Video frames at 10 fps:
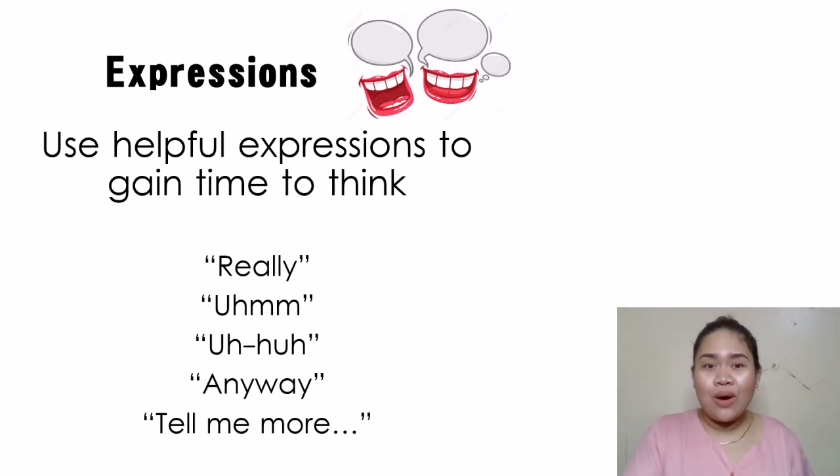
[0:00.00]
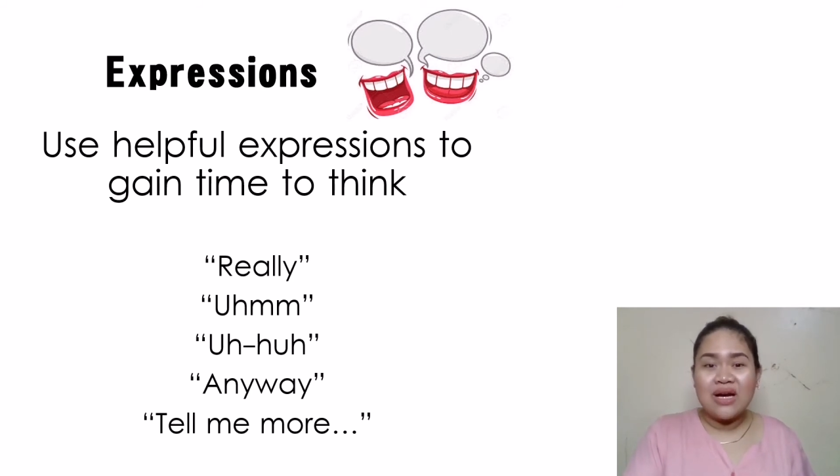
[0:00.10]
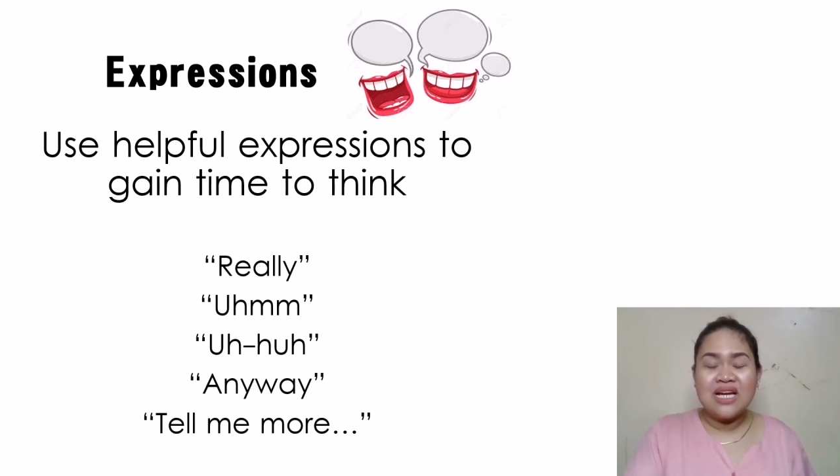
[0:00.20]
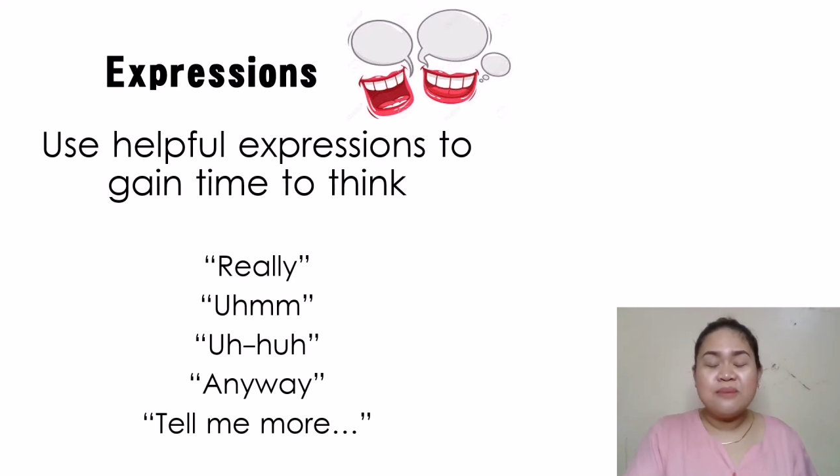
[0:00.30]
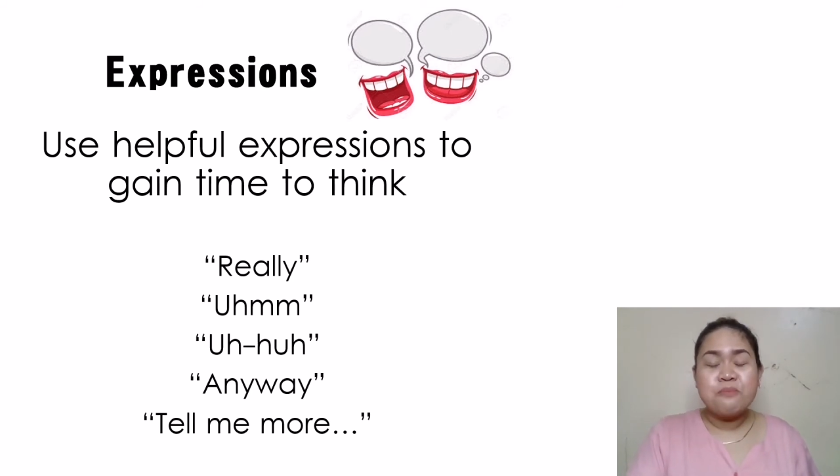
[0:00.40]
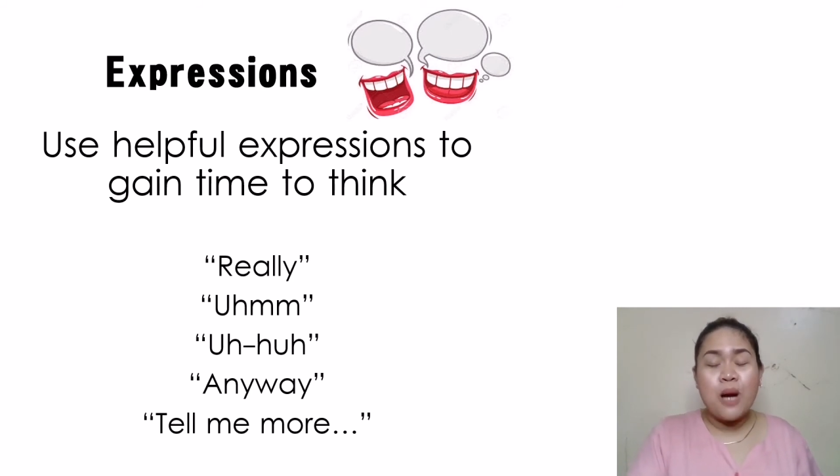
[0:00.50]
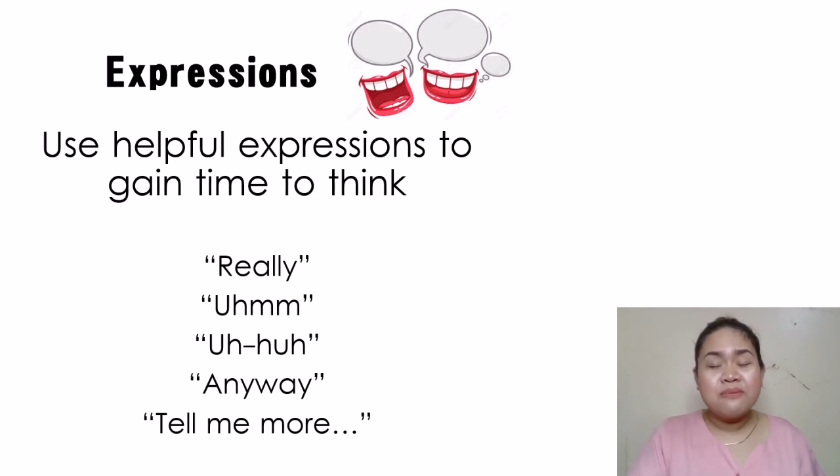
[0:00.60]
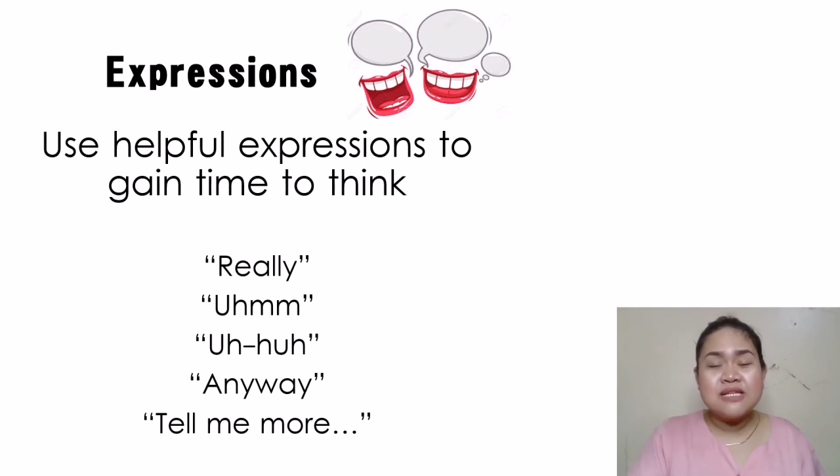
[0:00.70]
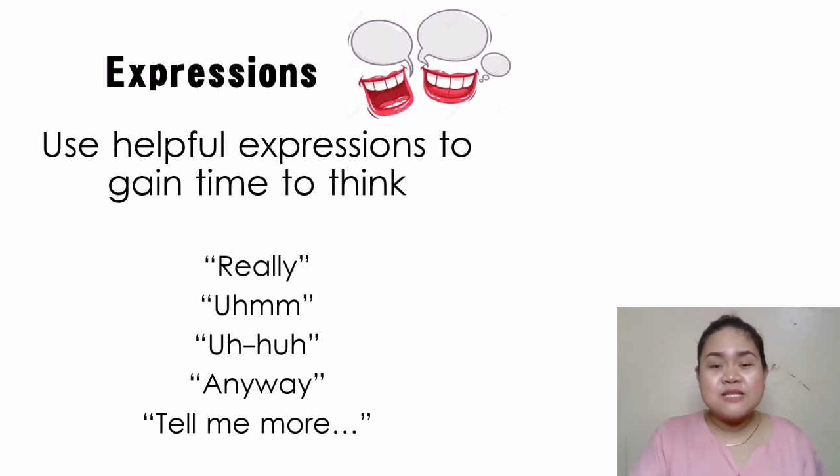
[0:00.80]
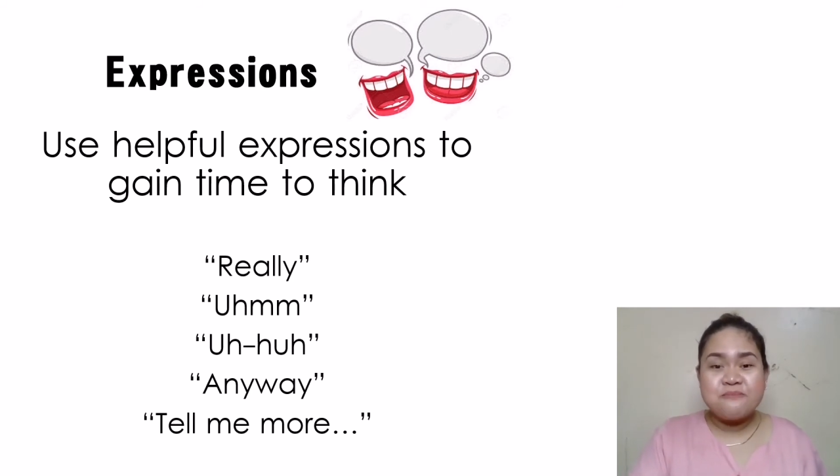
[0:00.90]
or an
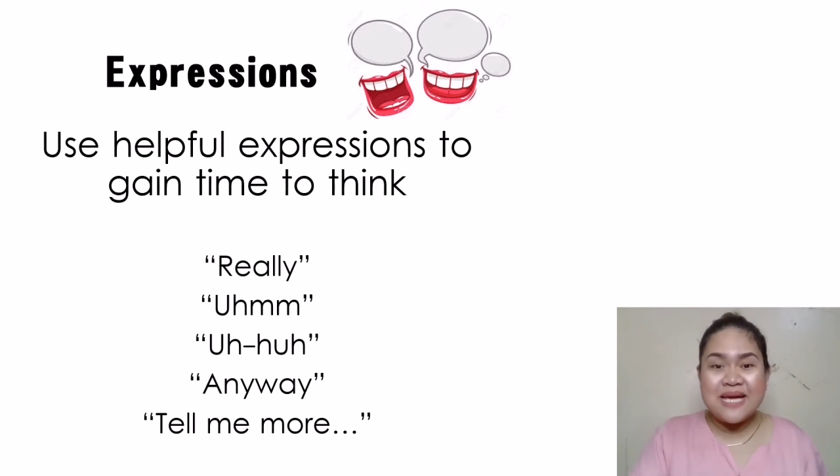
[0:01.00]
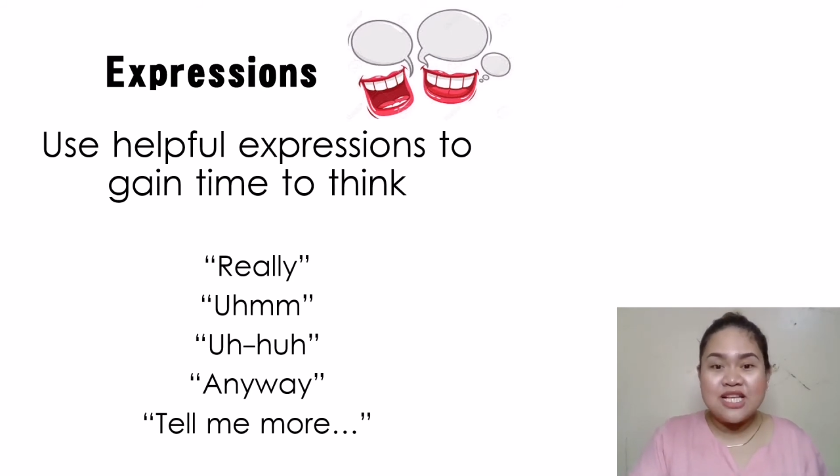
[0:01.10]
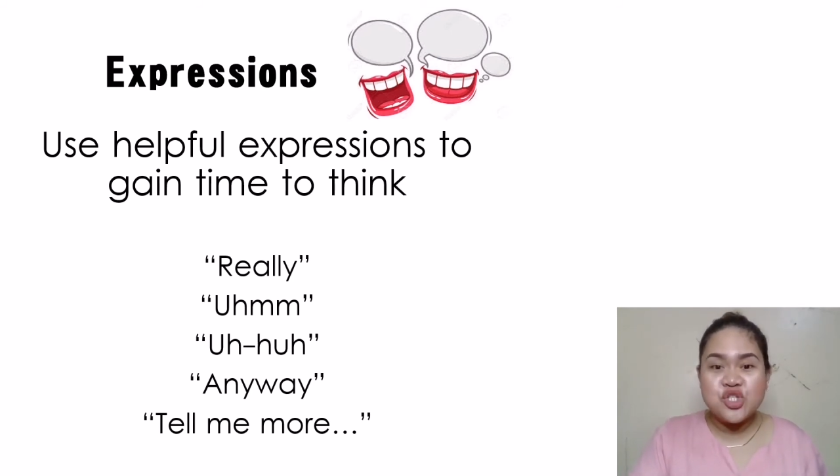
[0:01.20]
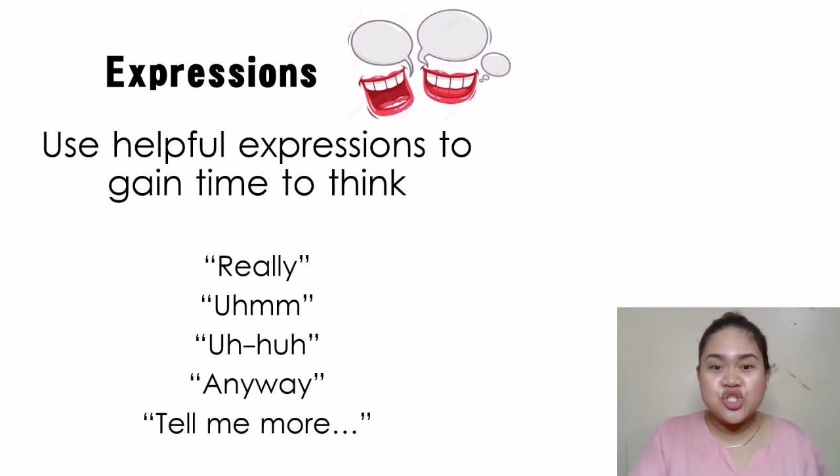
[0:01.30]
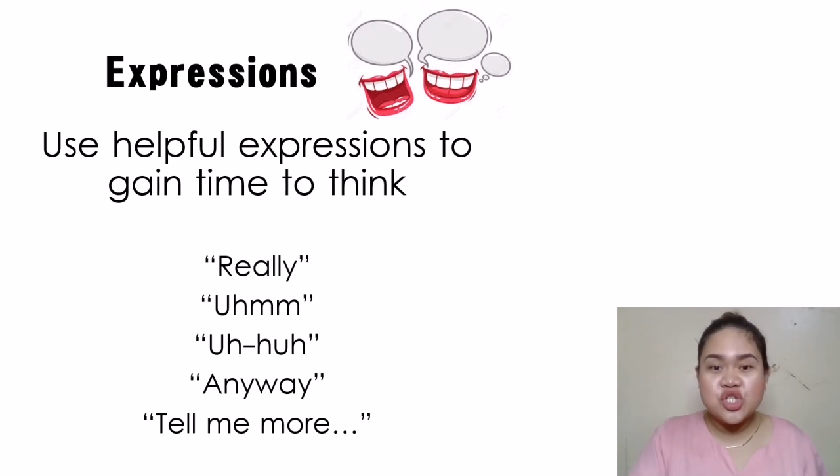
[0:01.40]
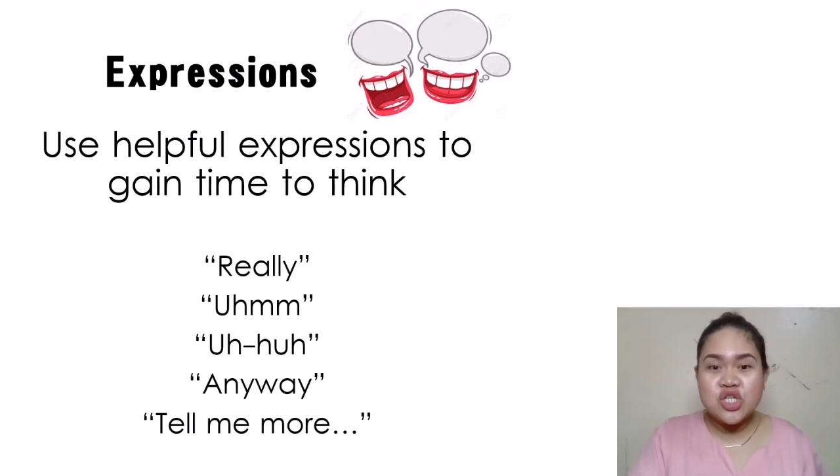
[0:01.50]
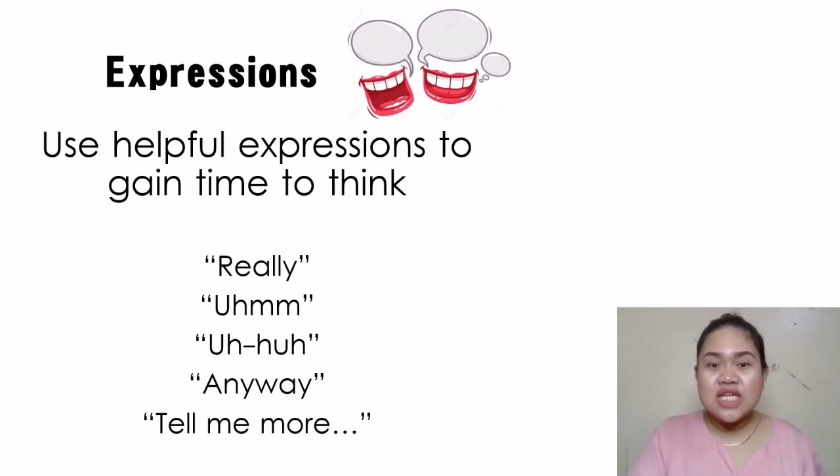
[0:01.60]
impromptu speech,